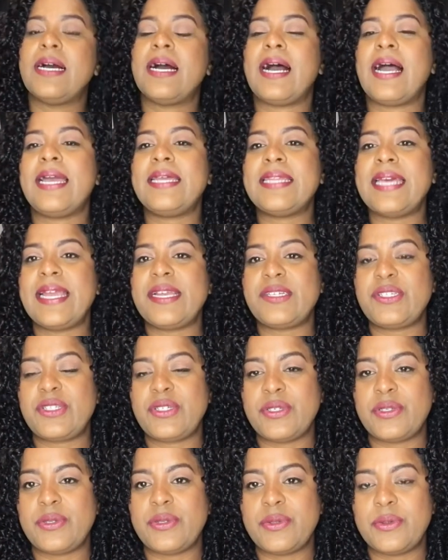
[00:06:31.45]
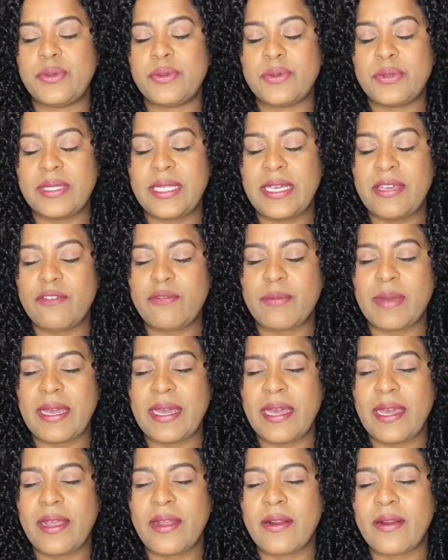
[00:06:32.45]
I like to leave my
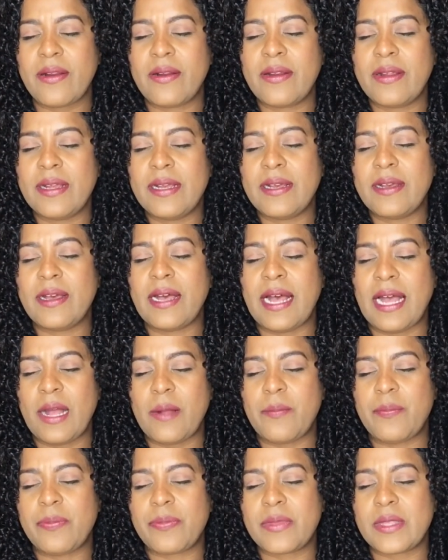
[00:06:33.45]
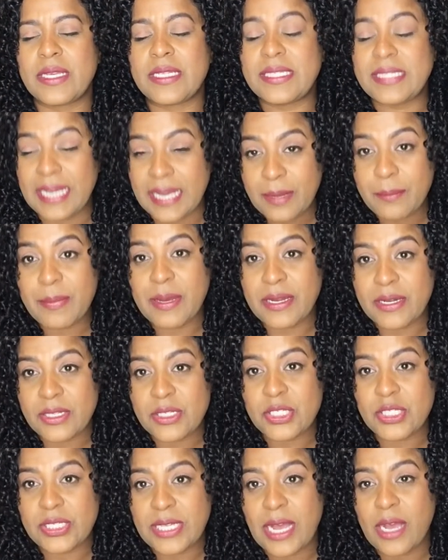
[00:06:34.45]
hair damp out of
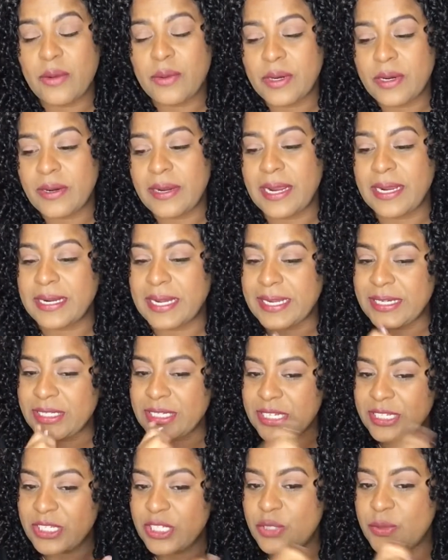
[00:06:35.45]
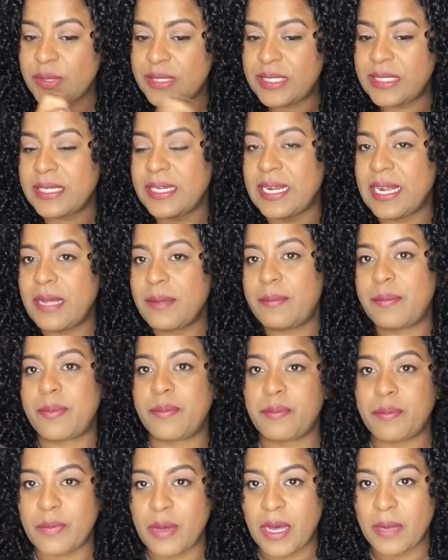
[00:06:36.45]
the shower, and I just twist it up
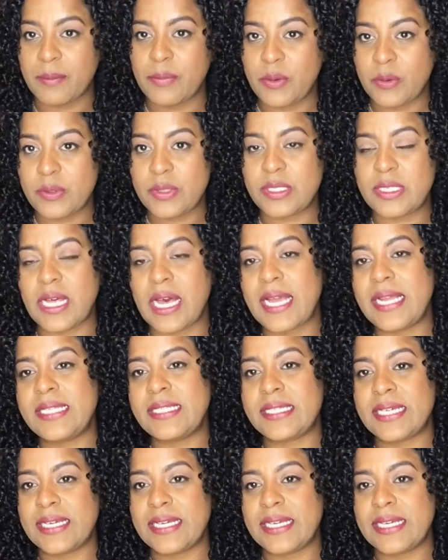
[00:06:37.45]
on both sides.